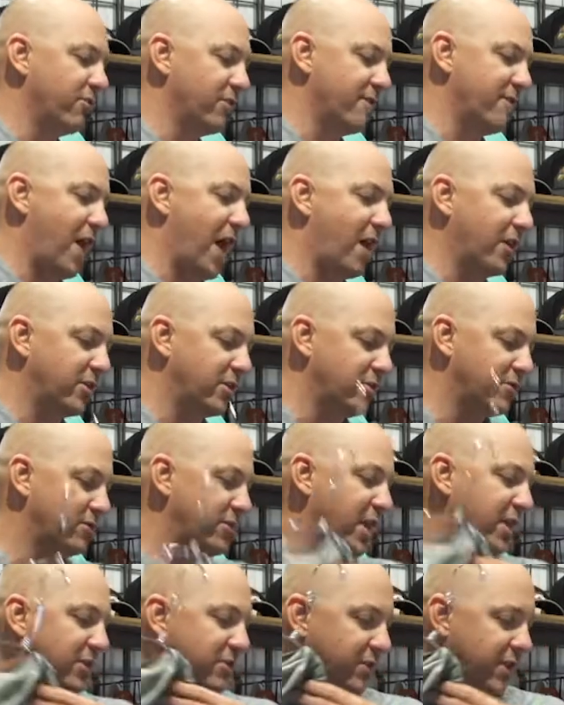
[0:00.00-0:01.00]
the value
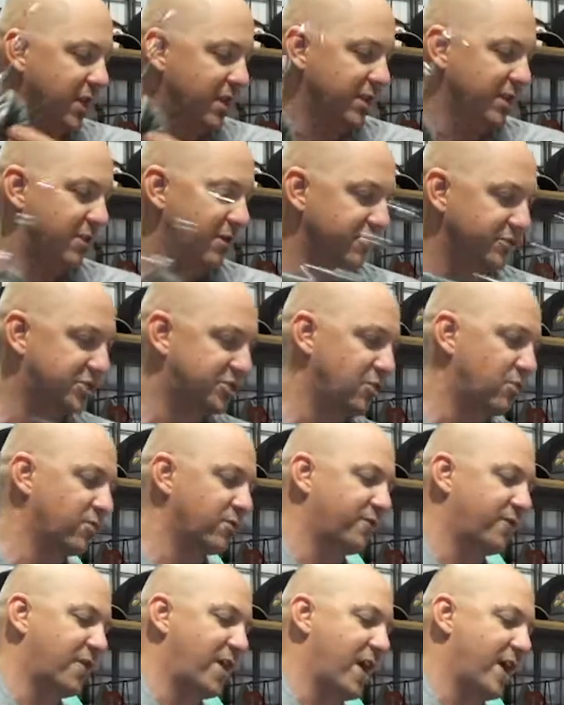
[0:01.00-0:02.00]
that you get in our
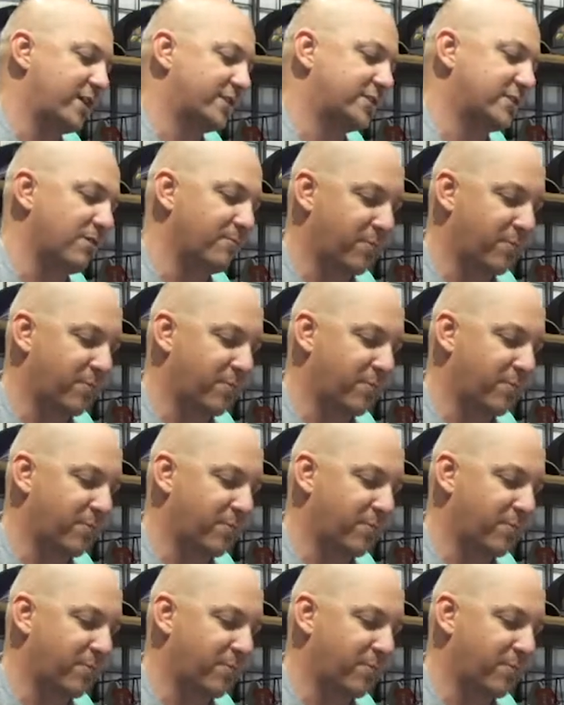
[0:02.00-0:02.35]
Solar Flex, our